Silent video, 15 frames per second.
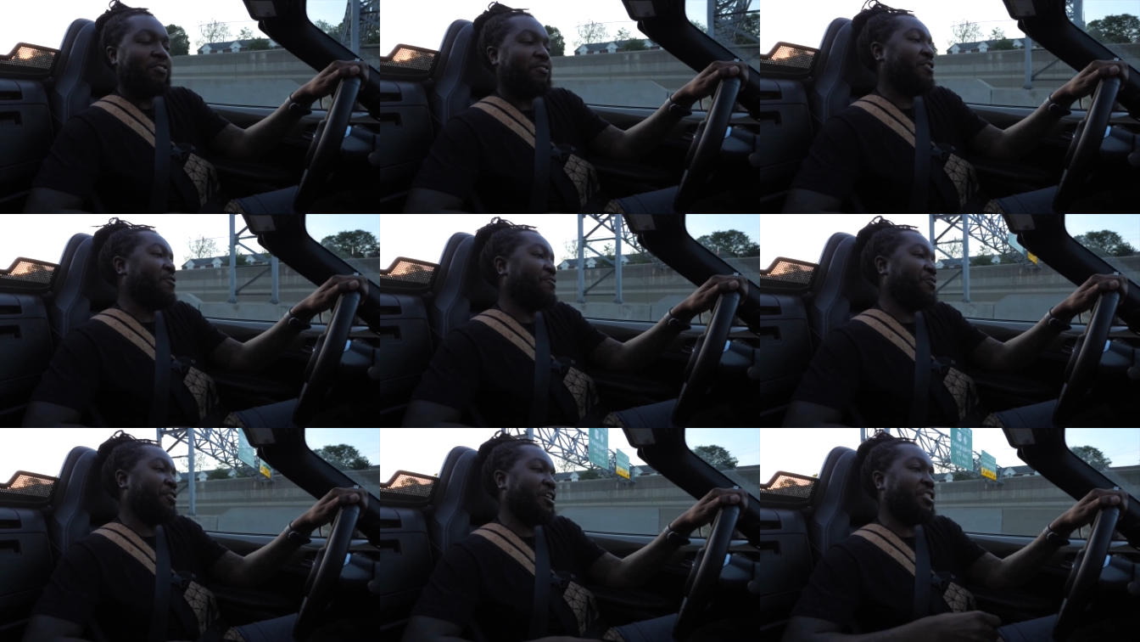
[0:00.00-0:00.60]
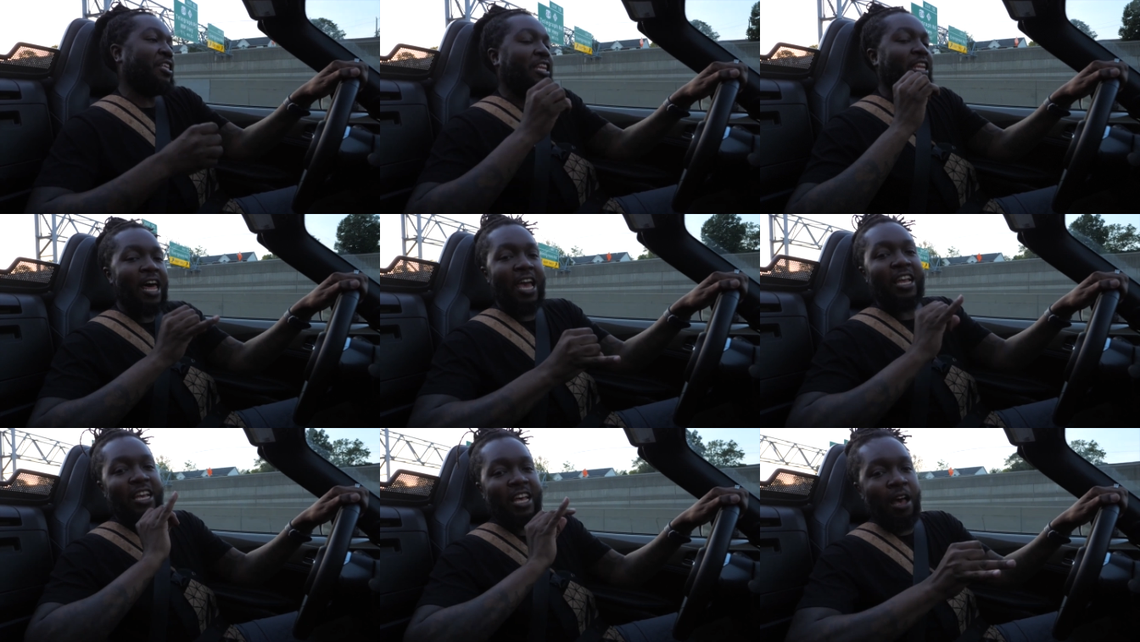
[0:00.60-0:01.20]
Don't forget to
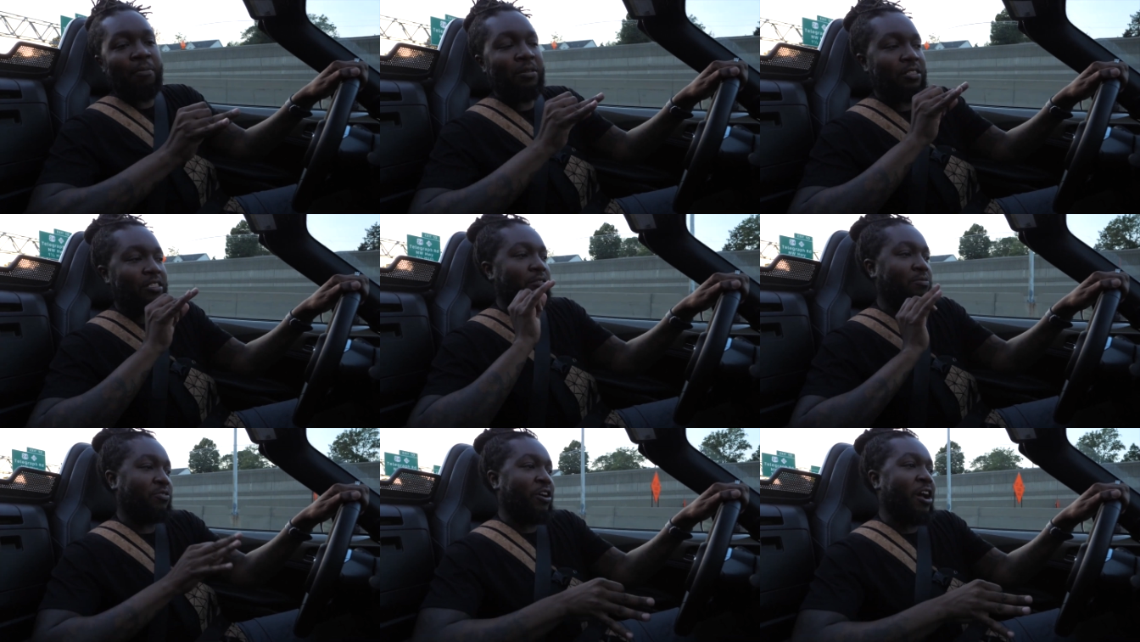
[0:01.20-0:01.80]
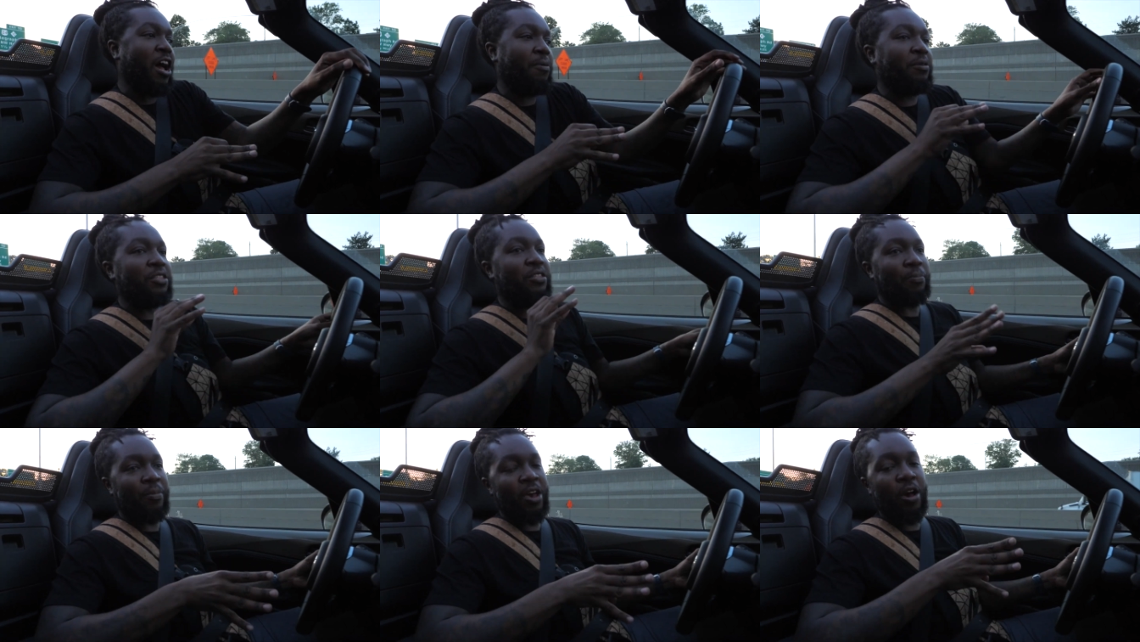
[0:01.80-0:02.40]
like, comment, subscribe, hit
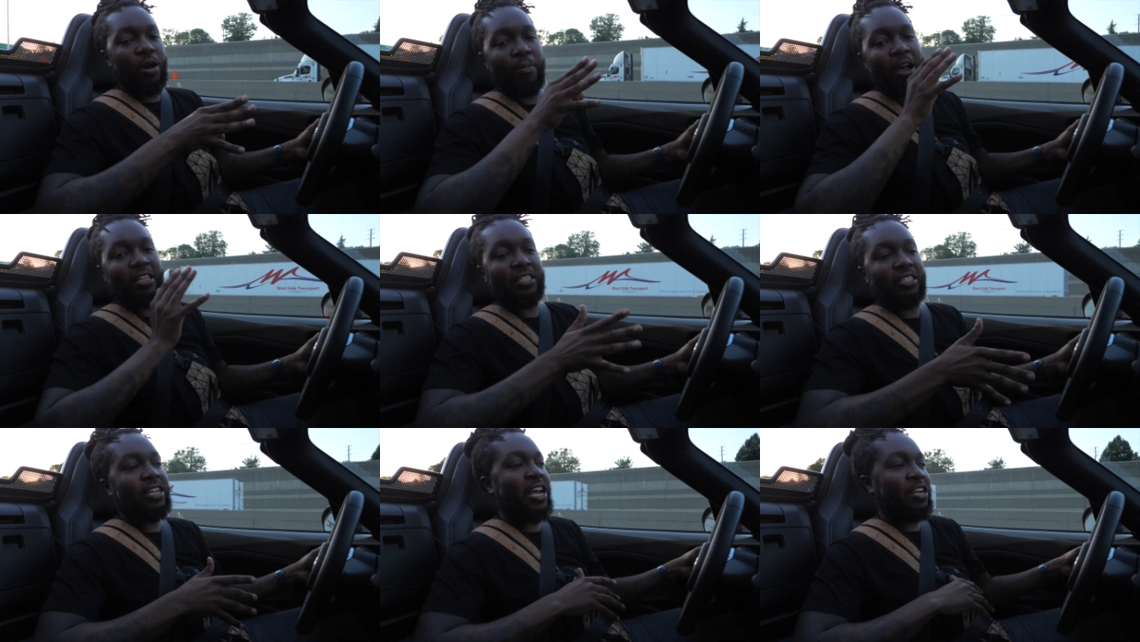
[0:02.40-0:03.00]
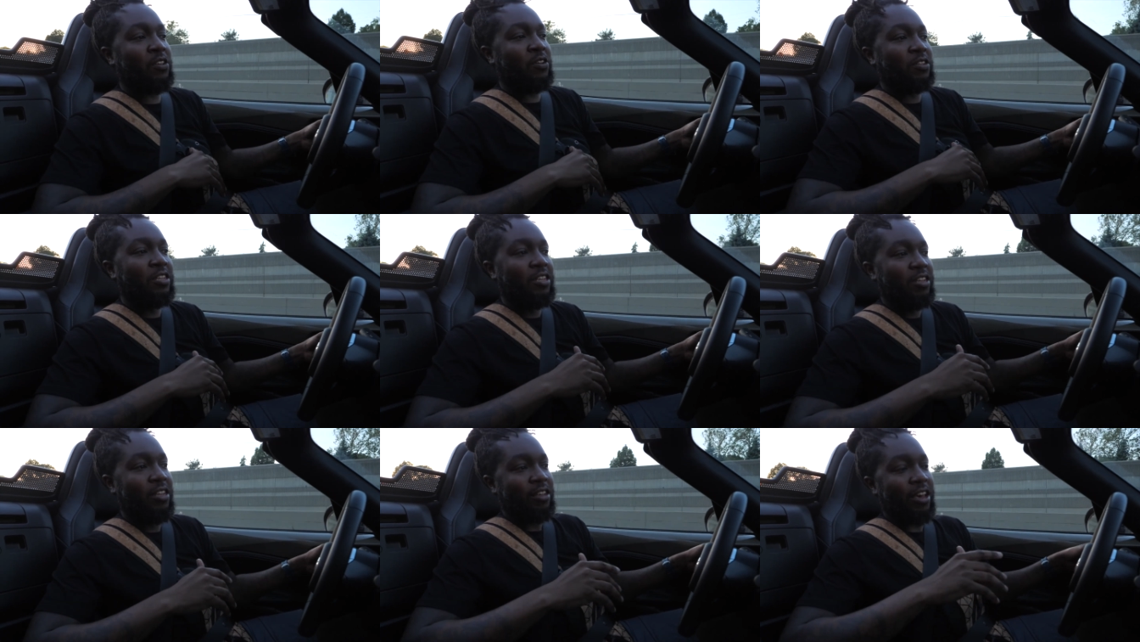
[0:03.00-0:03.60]
the bell, browse the channel.
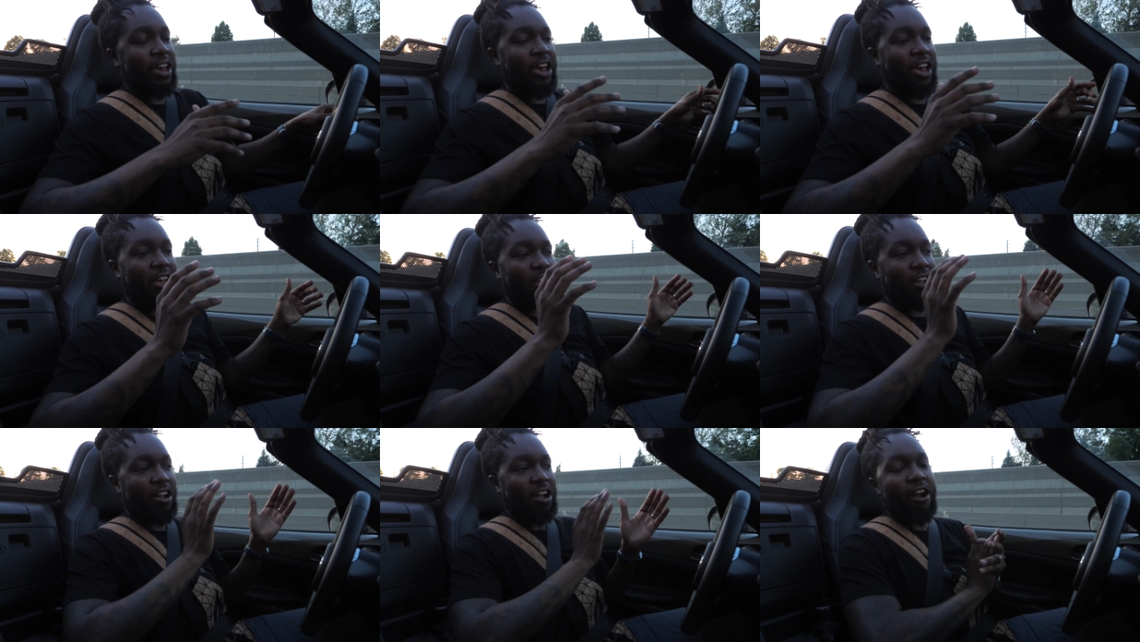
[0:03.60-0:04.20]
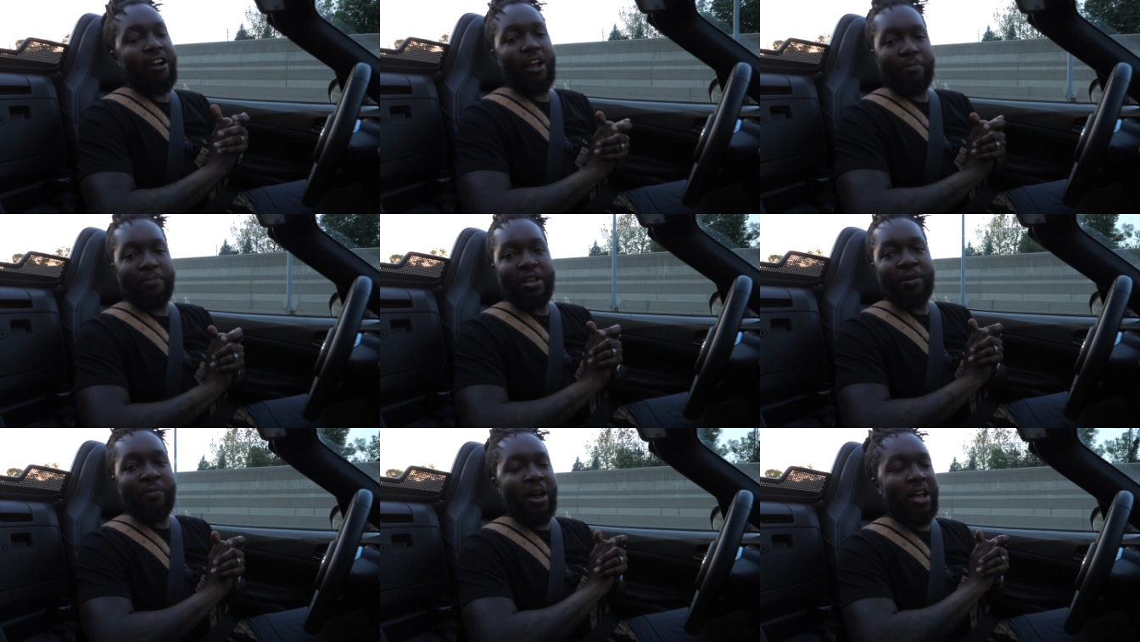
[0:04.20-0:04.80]
And RIP
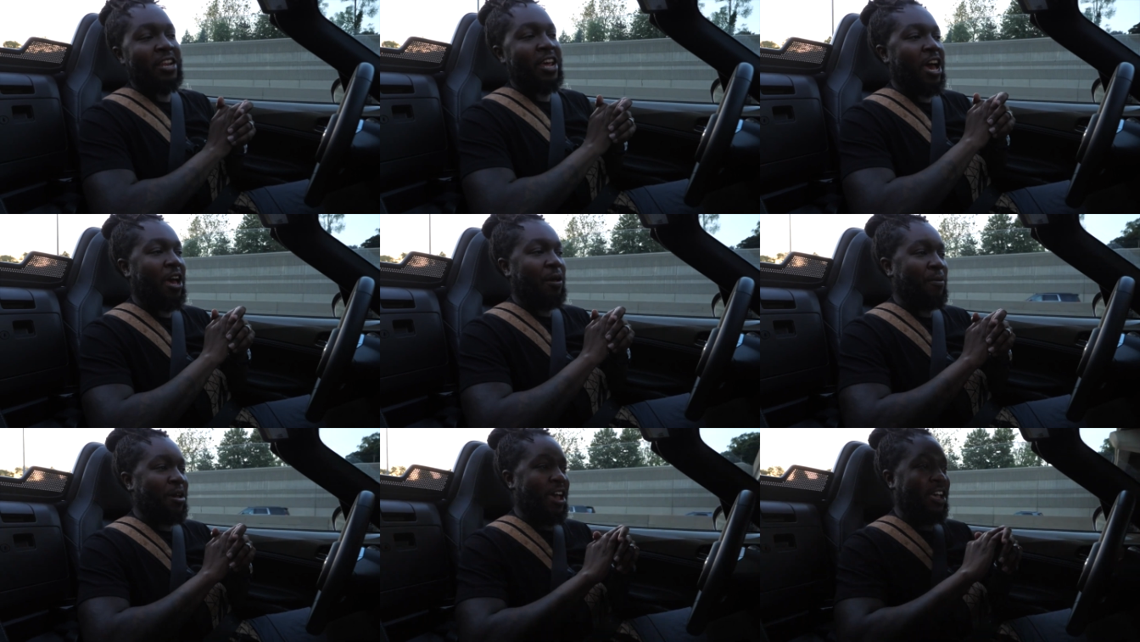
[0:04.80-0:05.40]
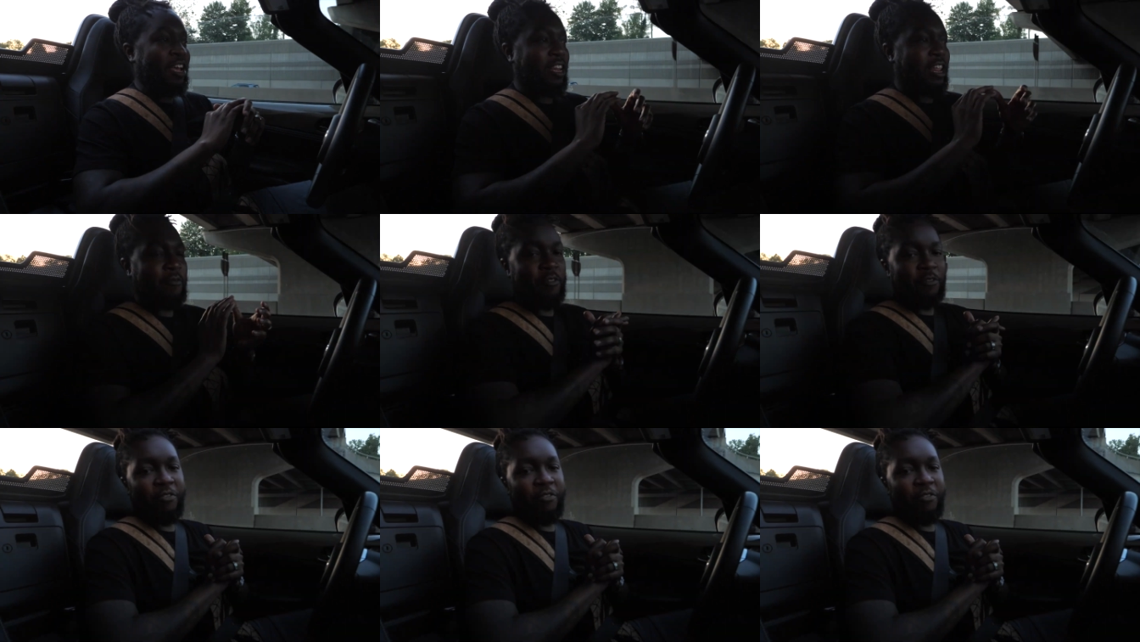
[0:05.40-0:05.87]
to my dad, man. Love him